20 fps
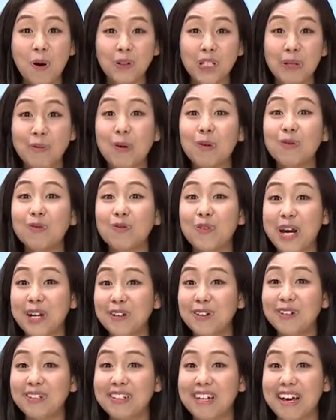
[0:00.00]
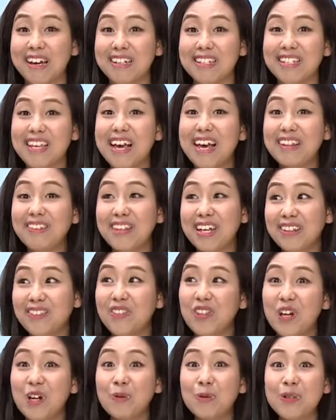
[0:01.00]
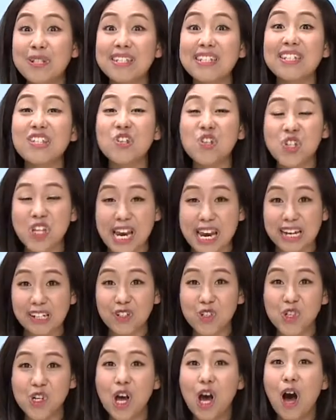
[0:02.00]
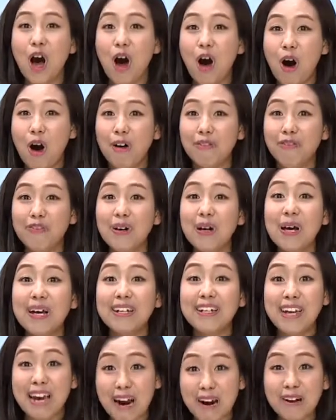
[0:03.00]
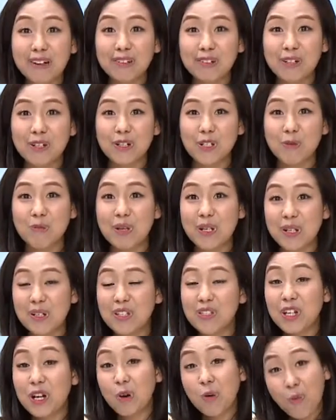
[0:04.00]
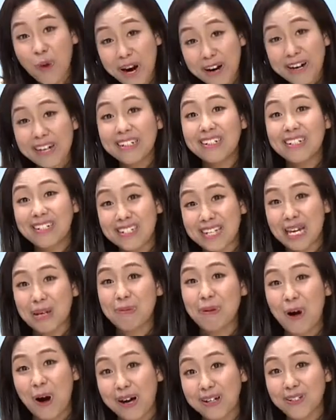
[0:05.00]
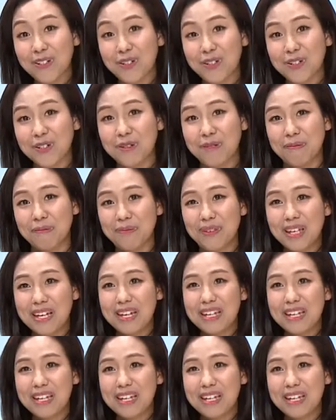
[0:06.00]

they won't recognize that there was a change of characters because they're wearing the same costume.